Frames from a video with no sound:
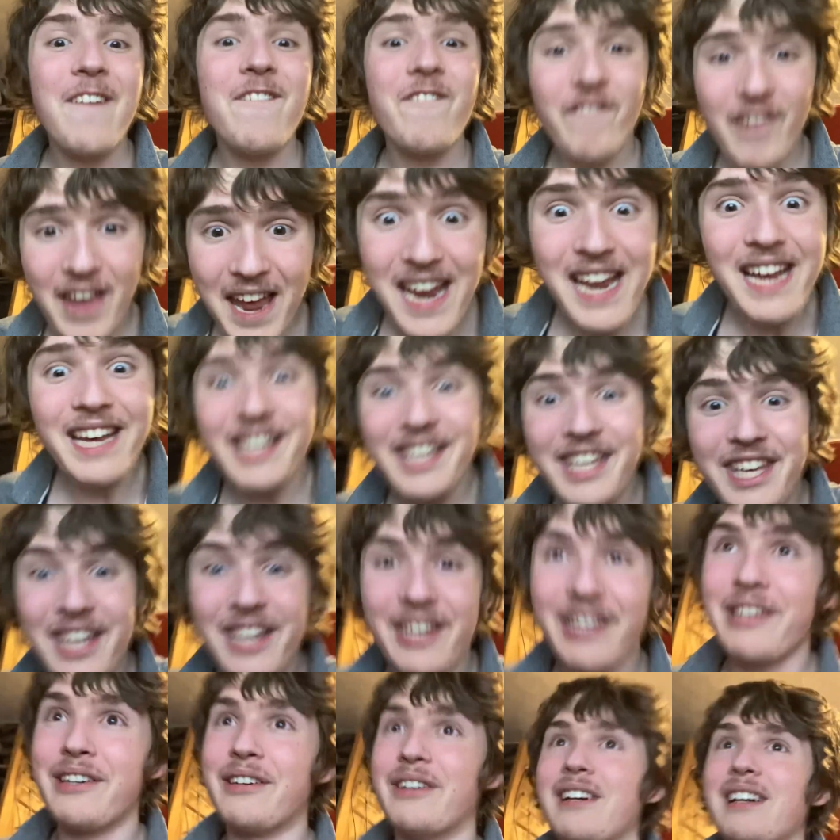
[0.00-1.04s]
thank
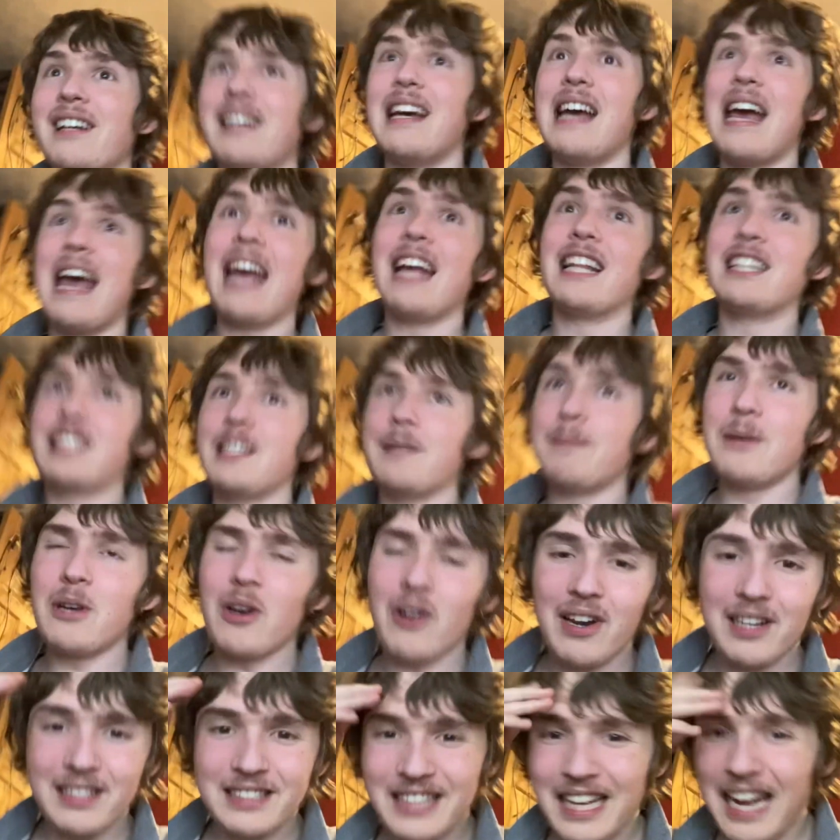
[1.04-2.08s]
you. And to be
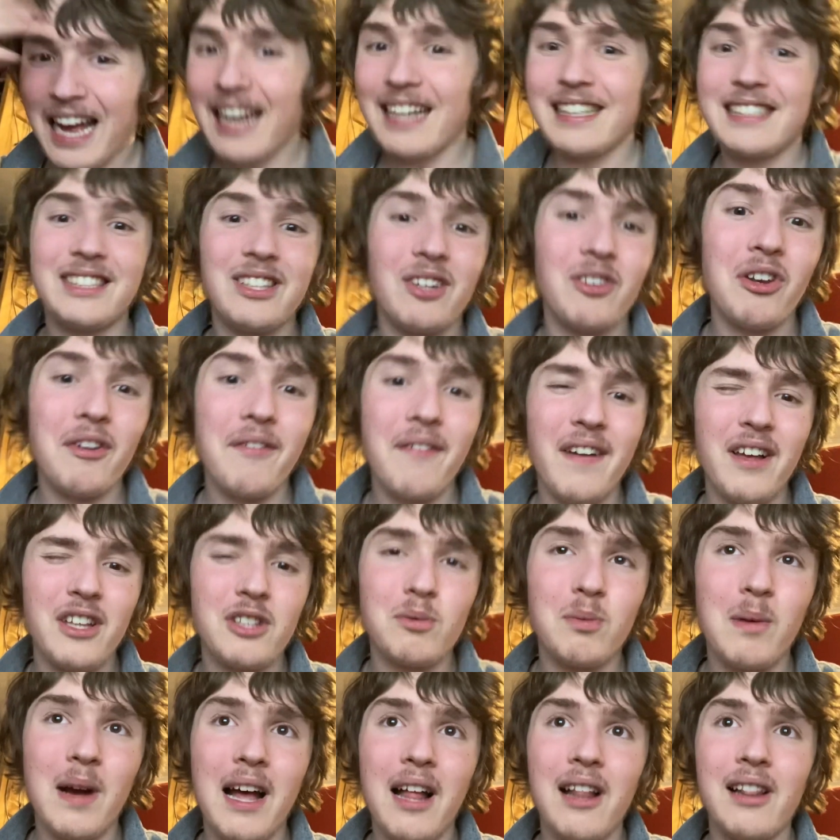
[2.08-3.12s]
honest, I still love it as
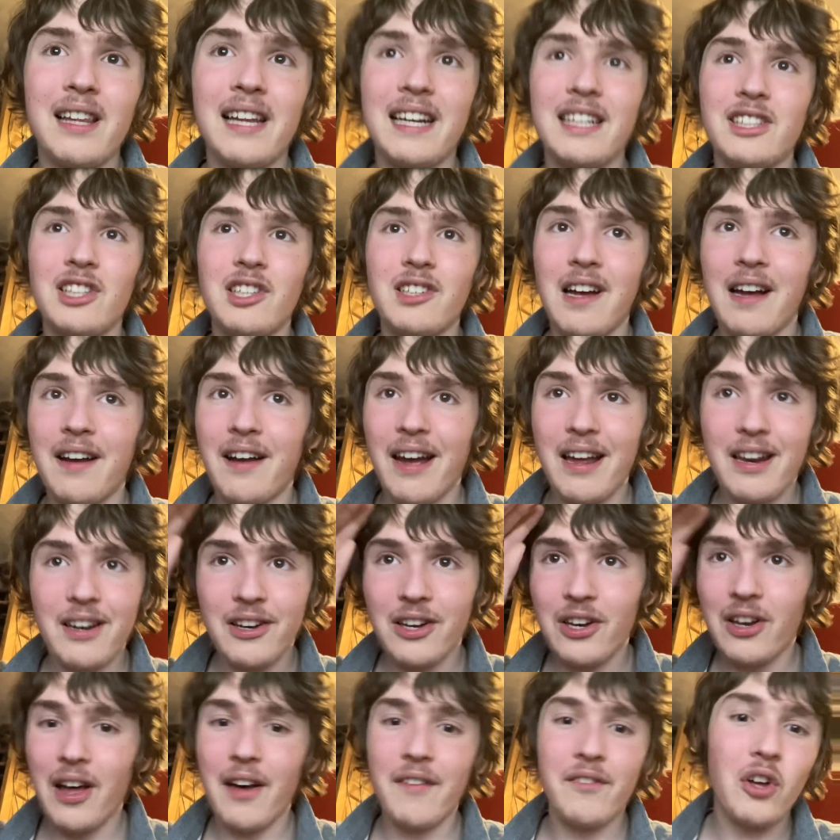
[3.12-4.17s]
well. It's just I had
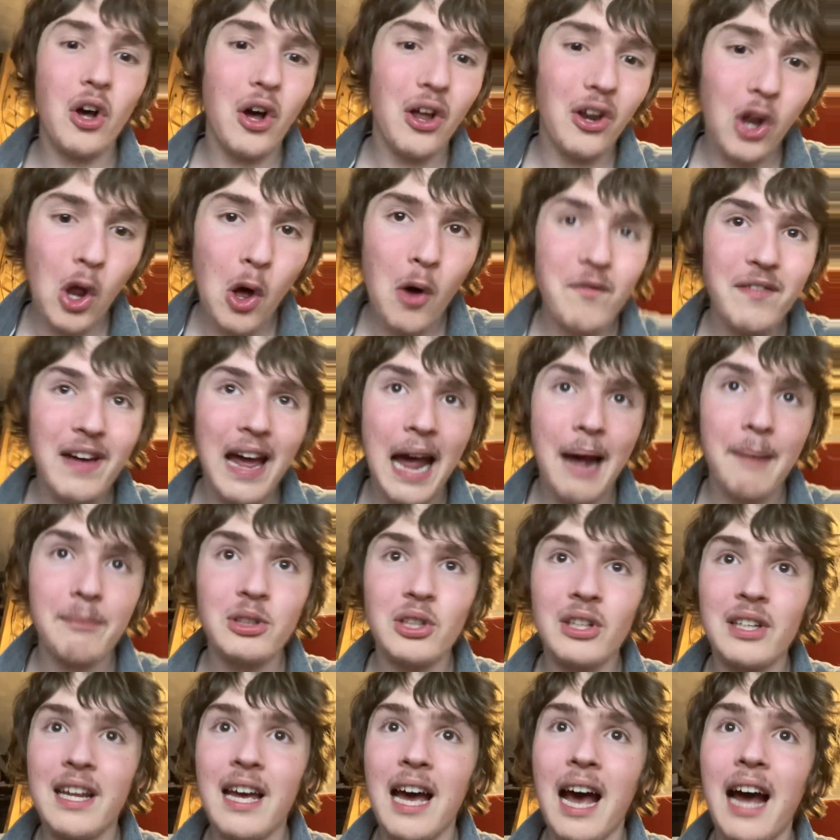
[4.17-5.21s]
a, I've got a lot of apps
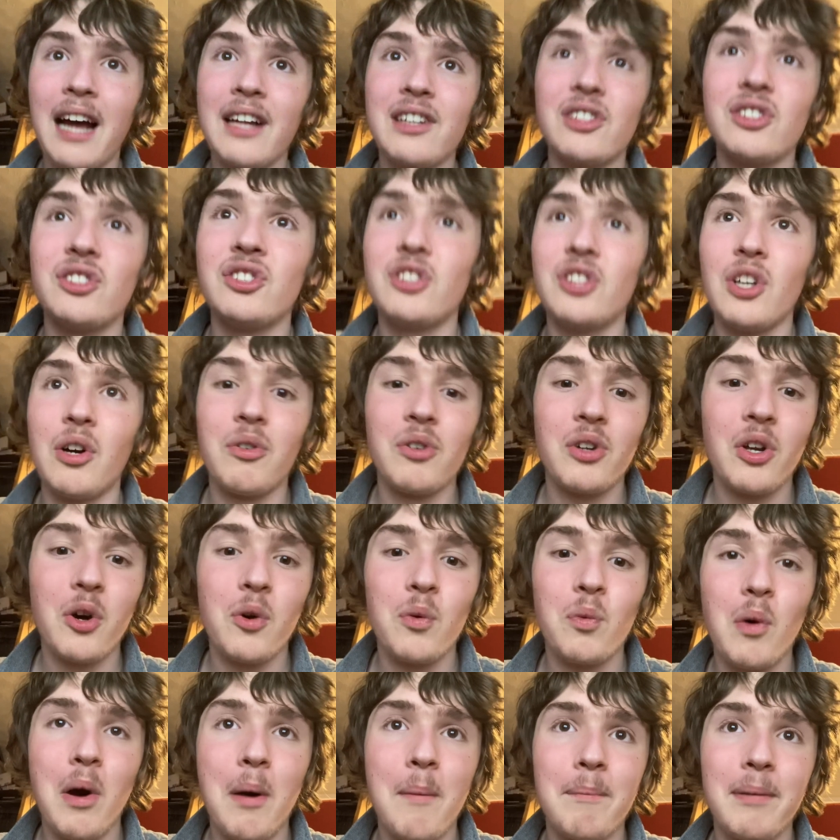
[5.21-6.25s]
on there. I just don't know
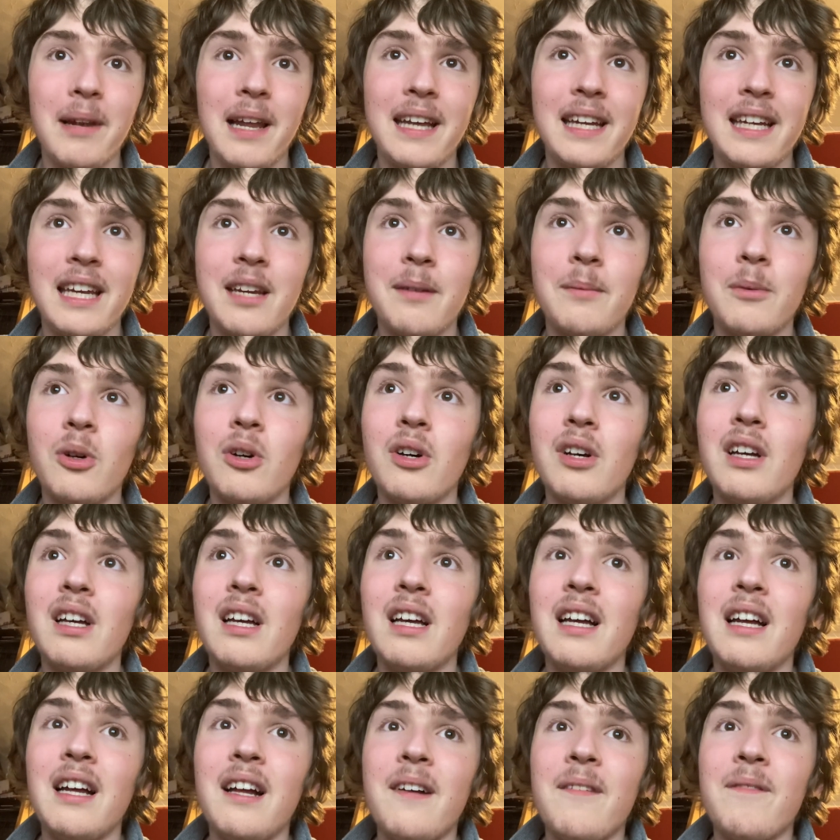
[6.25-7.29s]
what I'm playing anymore.
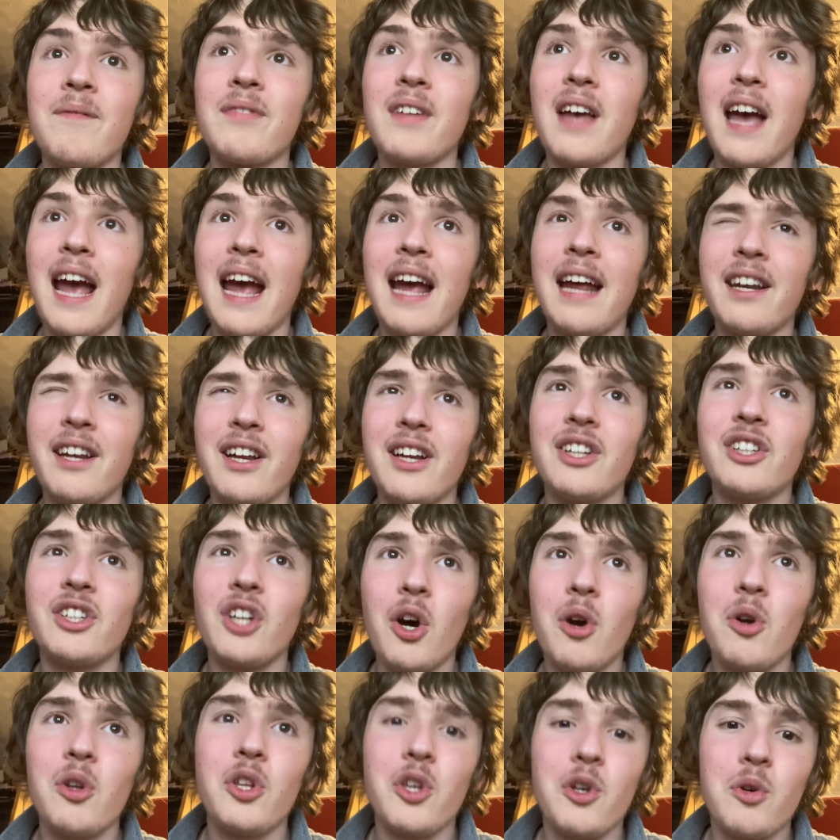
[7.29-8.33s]
And
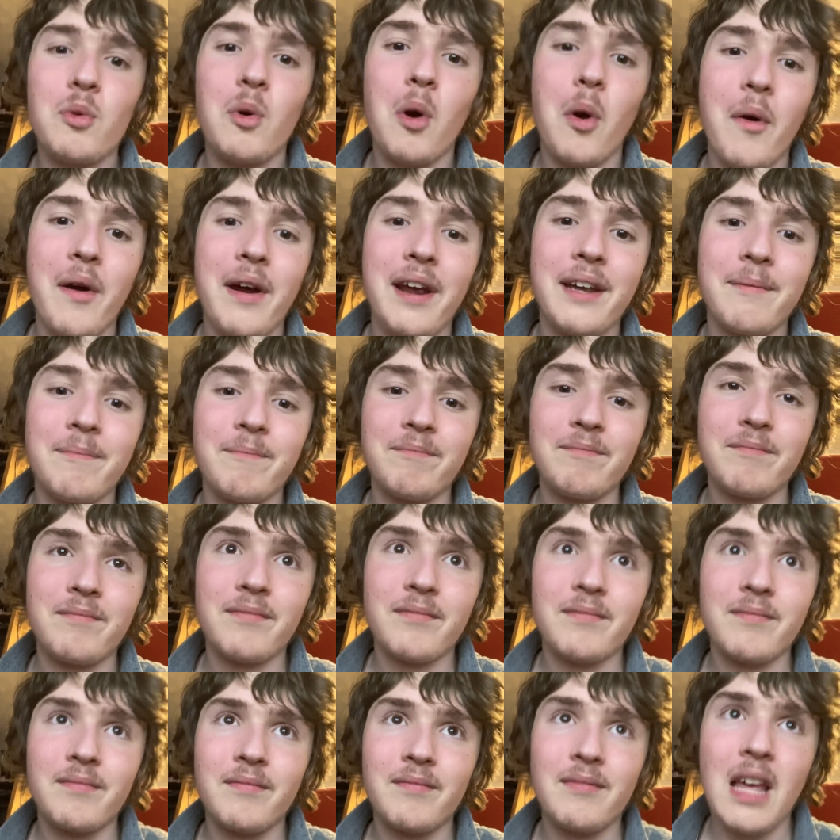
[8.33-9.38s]
don't you worry,
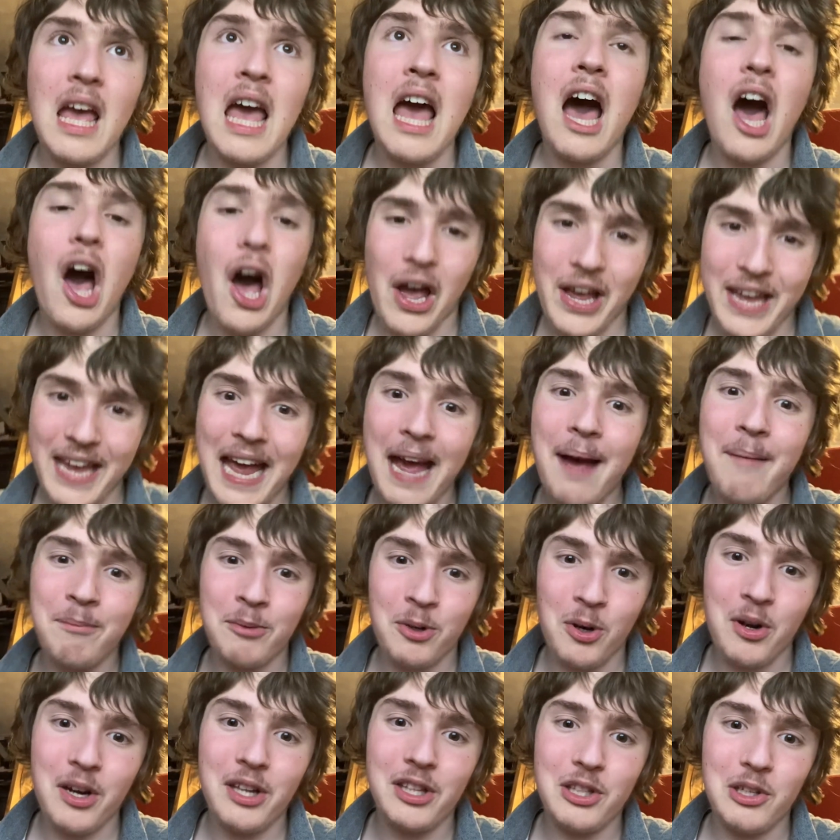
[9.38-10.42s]
I am
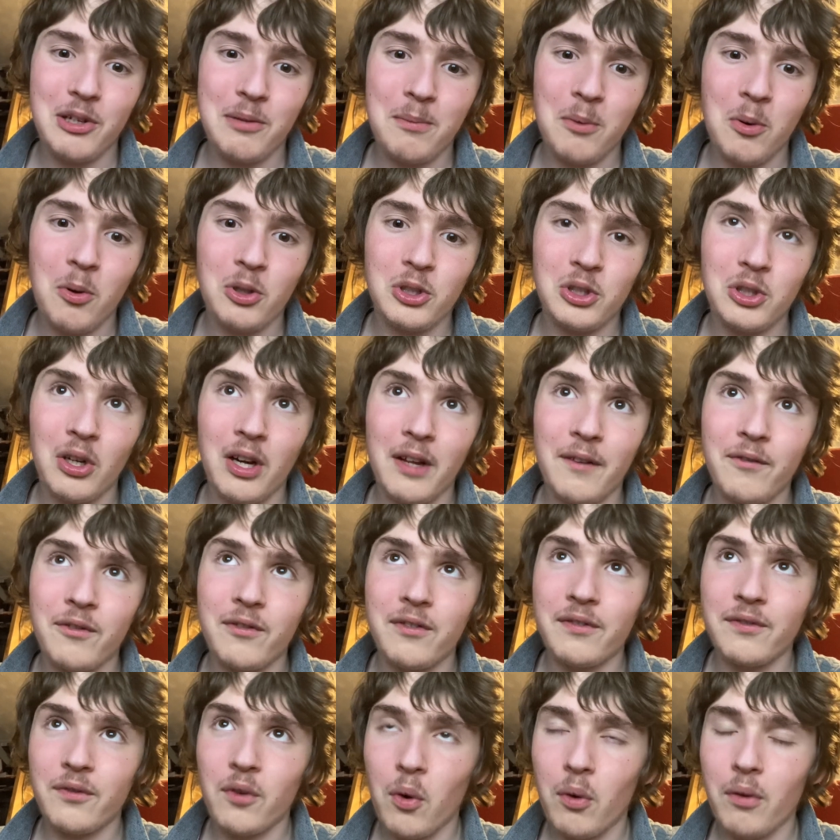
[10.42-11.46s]
gonna do more Sonic.
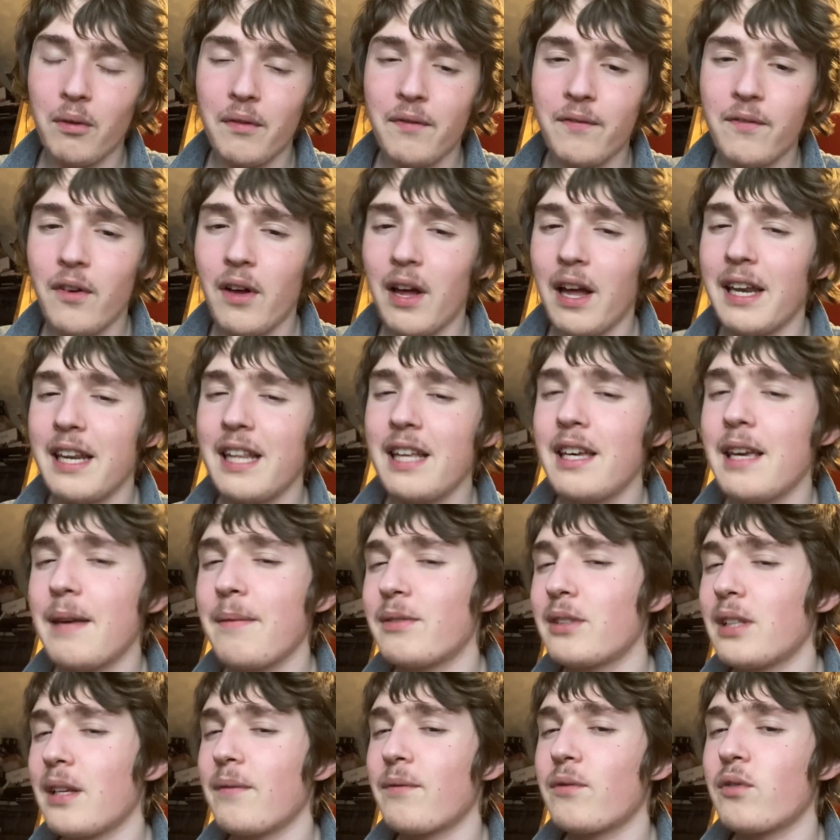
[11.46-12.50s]
For, I need to
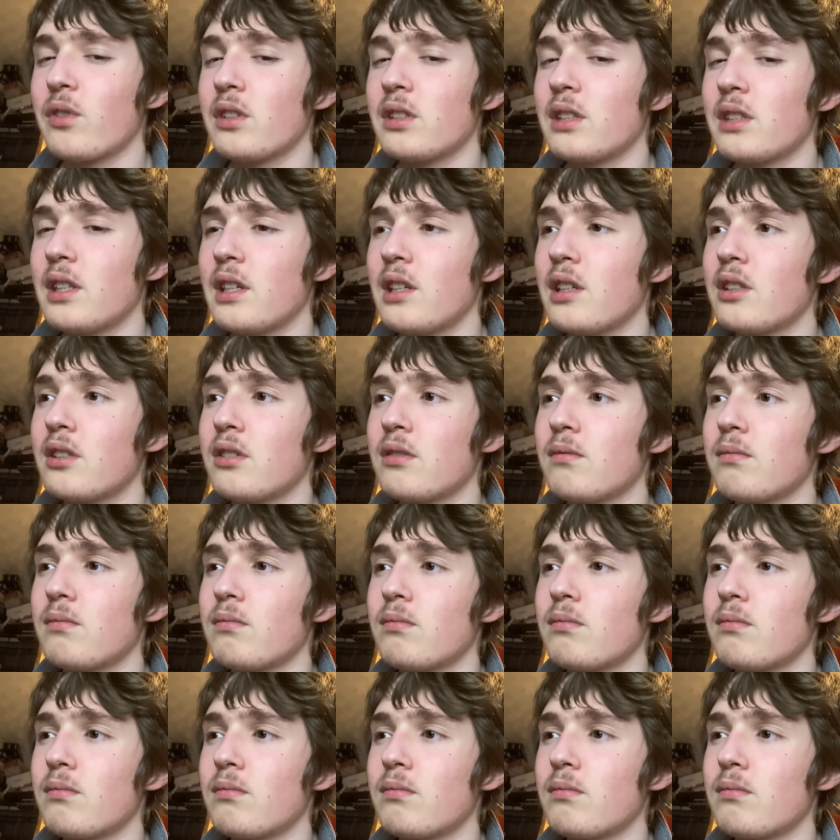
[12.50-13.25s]
keep saying Frontiers.